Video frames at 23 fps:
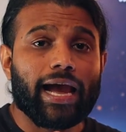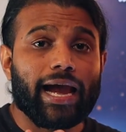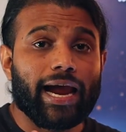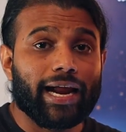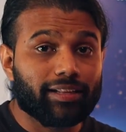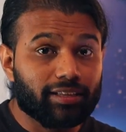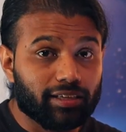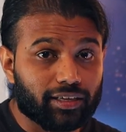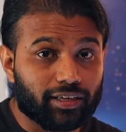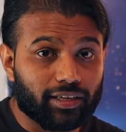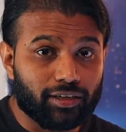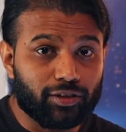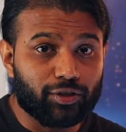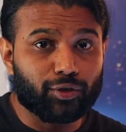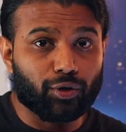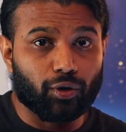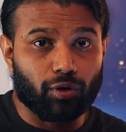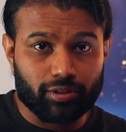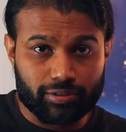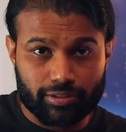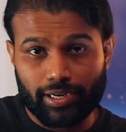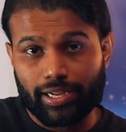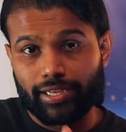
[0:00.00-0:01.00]
and the
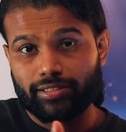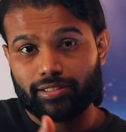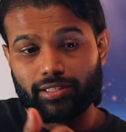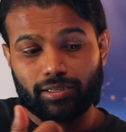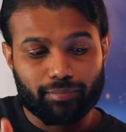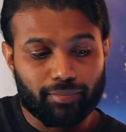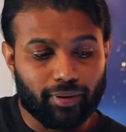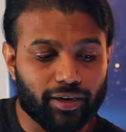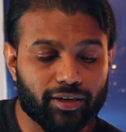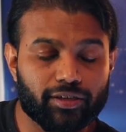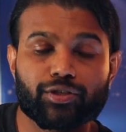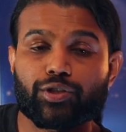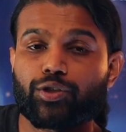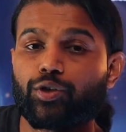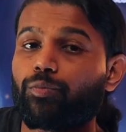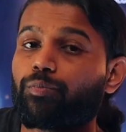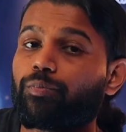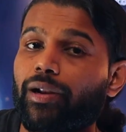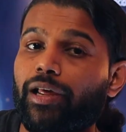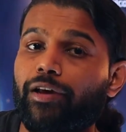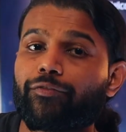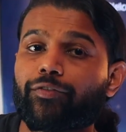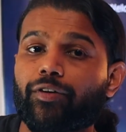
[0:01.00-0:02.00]
controls, like the buttons you
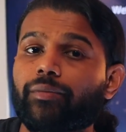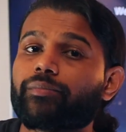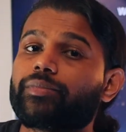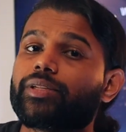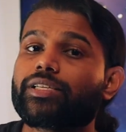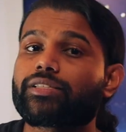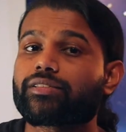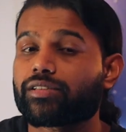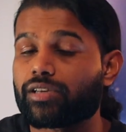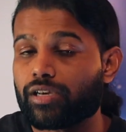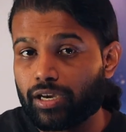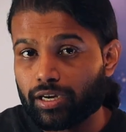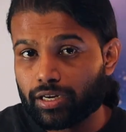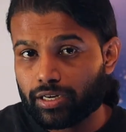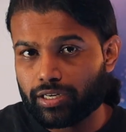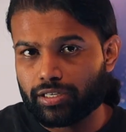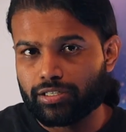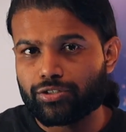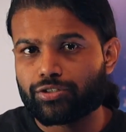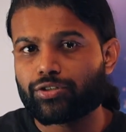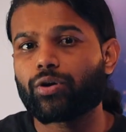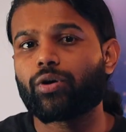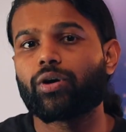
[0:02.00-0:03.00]
play from this
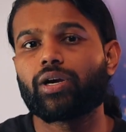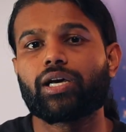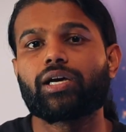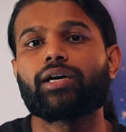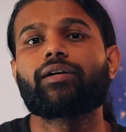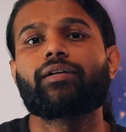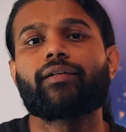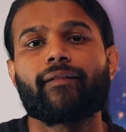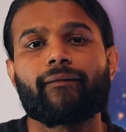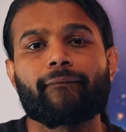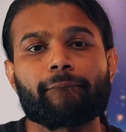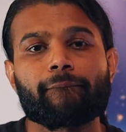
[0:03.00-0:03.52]
controller.